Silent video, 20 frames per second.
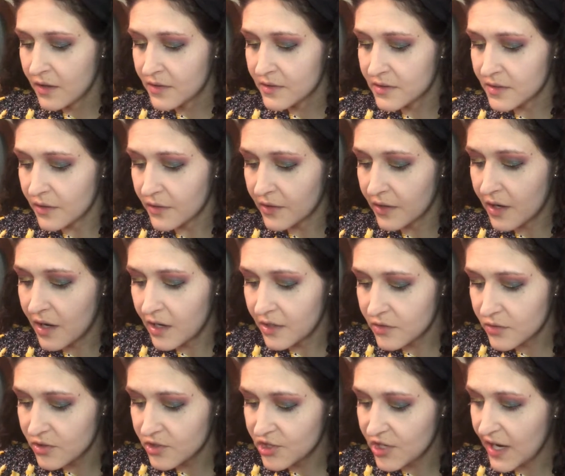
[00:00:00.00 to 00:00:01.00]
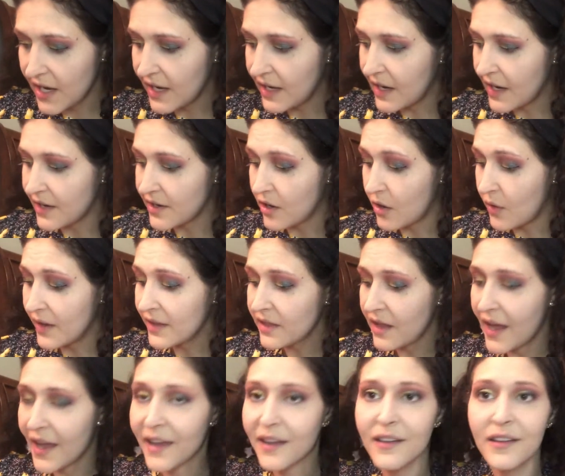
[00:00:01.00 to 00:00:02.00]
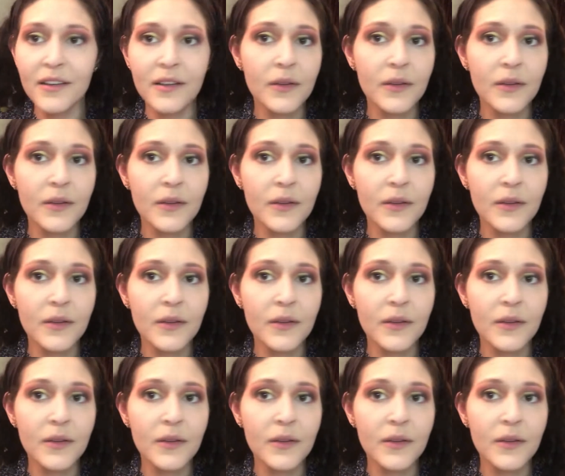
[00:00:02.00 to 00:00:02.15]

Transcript: So the contour shade, I know I like.